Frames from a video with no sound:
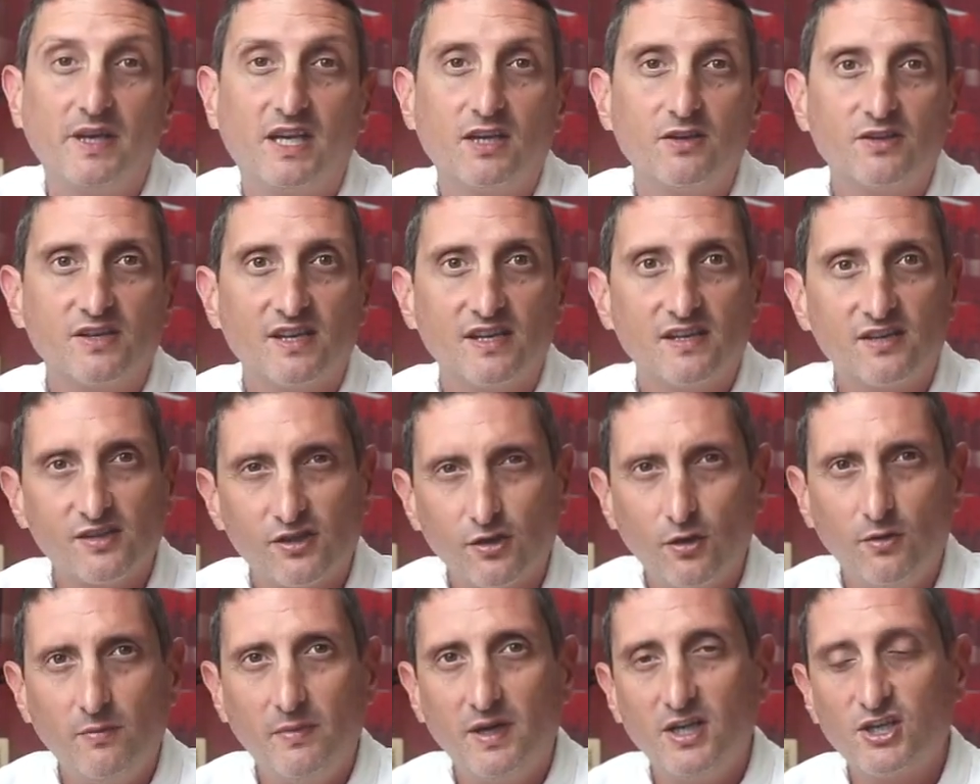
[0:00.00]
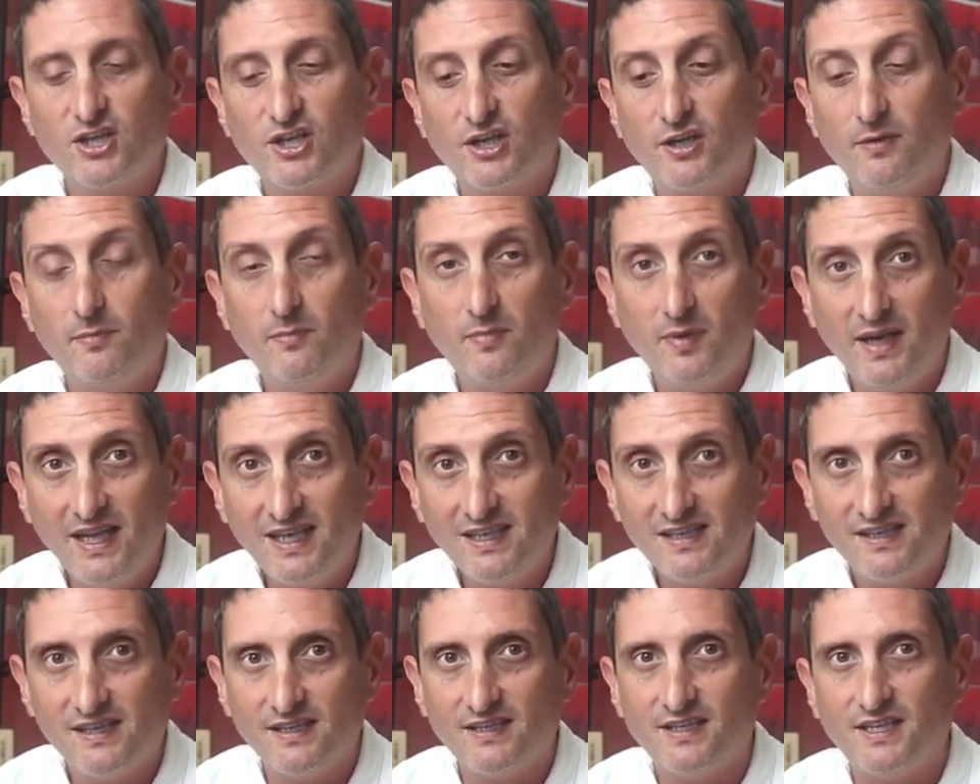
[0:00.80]
because there's so much
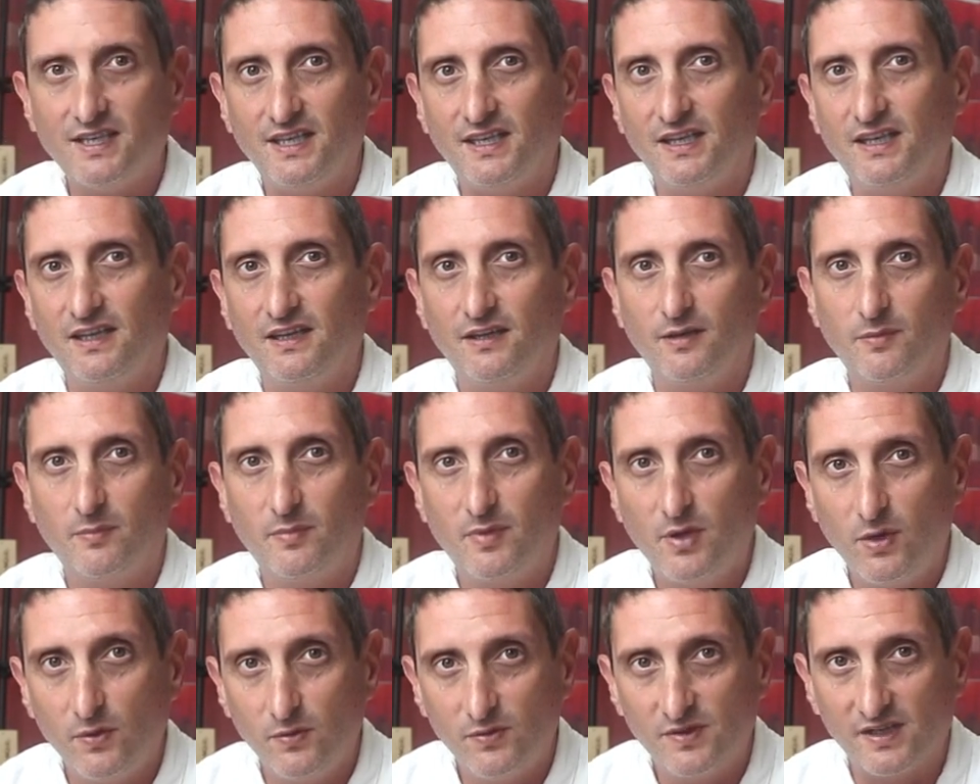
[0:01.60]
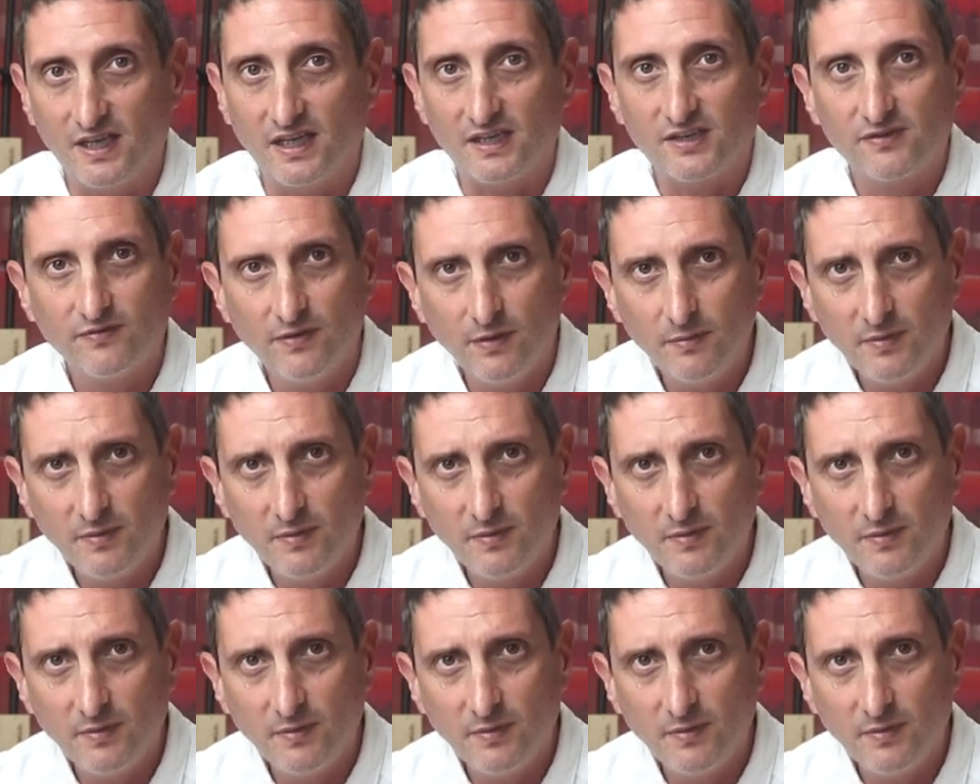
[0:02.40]
complexity in the process.